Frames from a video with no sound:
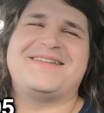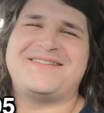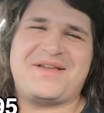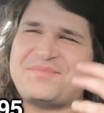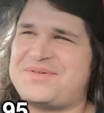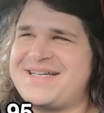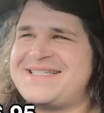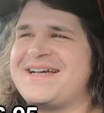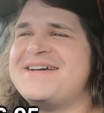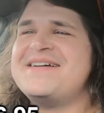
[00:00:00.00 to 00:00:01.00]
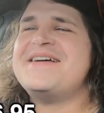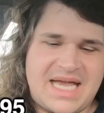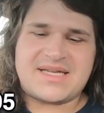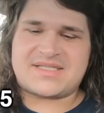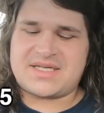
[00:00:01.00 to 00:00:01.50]
No pressure.
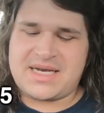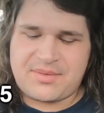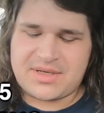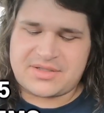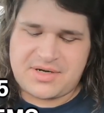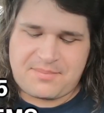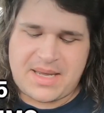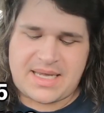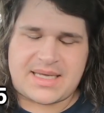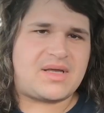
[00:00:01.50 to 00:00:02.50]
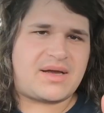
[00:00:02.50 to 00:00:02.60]
Yeah, so now we're going to drive back.